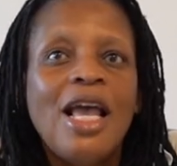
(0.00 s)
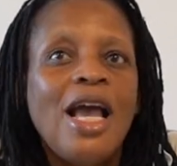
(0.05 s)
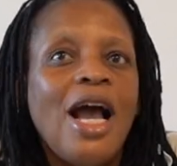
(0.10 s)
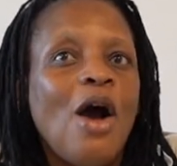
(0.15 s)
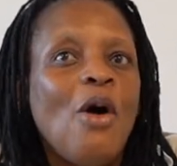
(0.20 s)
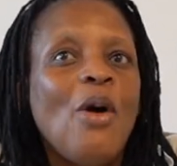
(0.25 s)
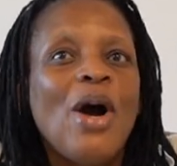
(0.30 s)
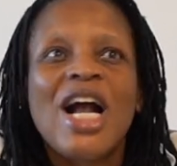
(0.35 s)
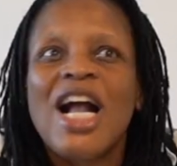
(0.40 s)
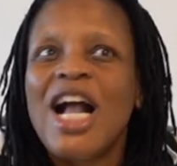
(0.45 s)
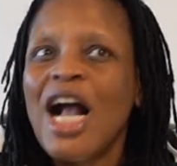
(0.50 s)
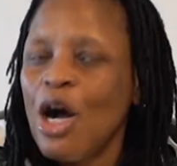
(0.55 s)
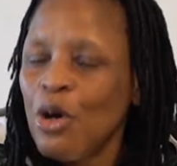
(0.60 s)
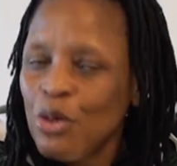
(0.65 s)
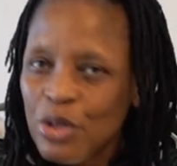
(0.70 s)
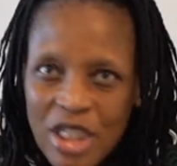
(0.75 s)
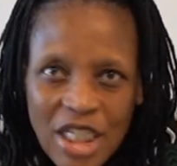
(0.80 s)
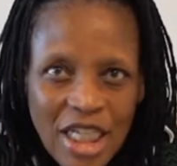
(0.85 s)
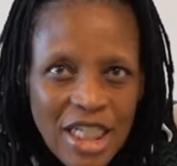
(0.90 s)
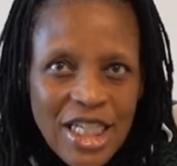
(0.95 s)
Our
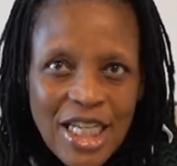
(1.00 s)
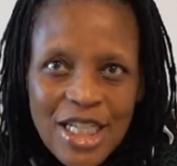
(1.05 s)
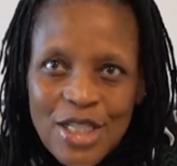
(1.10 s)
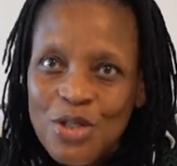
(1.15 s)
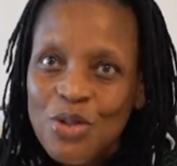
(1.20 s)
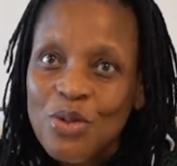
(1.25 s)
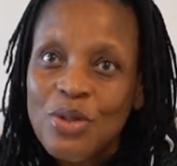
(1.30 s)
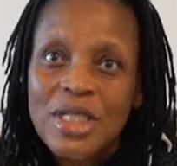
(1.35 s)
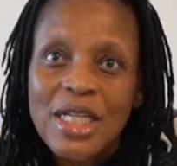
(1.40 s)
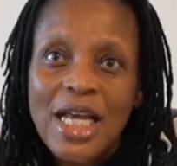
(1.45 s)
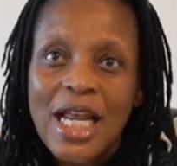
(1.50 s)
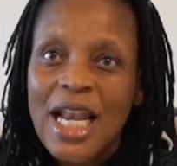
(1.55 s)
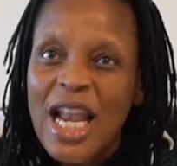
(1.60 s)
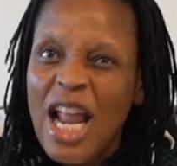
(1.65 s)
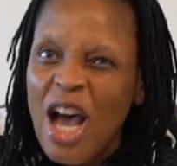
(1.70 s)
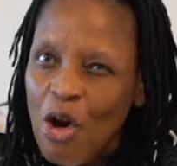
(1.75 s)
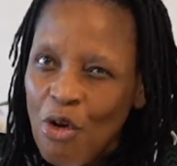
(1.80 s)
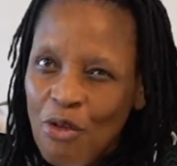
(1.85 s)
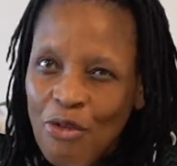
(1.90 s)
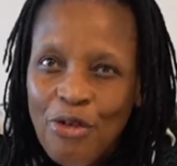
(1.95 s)
culture does not
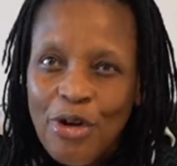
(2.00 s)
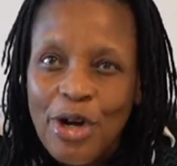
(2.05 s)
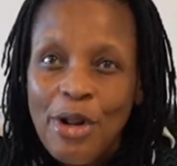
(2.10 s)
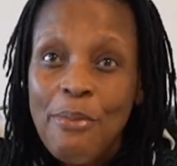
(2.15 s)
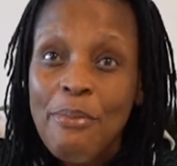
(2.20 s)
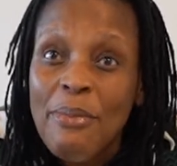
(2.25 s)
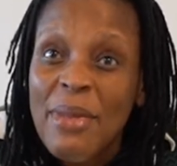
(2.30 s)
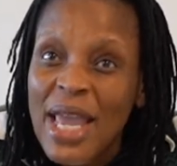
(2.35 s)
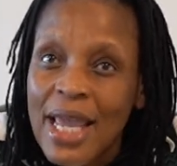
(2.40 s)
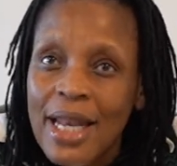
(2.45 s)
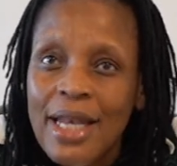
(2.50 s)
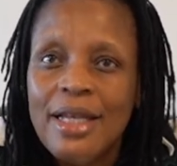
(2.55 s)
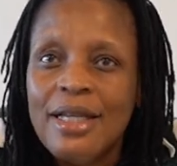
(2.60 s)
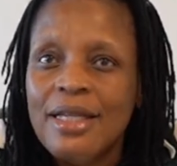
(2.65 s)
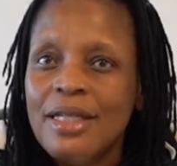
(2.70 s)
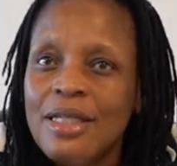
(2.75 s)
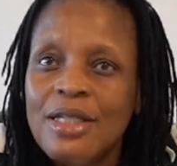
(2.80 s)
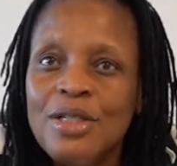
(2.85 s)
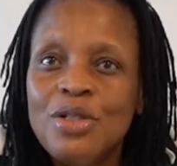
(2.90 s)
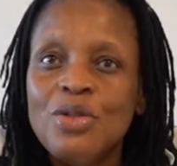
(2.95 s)
allow for a
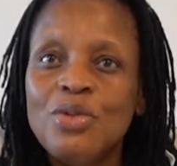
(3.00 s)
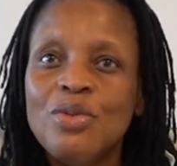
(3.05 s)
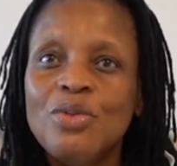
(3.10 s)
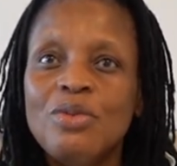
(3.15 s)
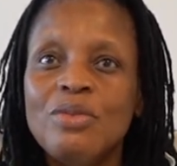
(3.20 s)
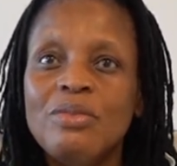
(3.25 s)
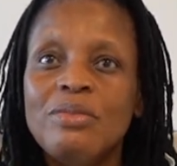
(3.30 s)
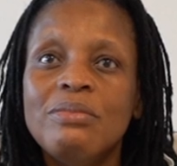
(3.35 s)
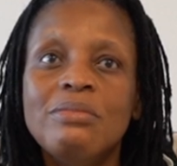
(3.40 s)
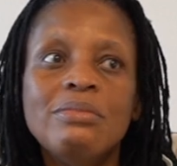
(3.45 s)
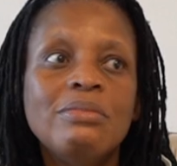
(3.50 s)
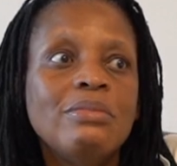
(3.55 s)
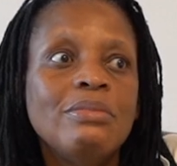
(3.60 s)
man to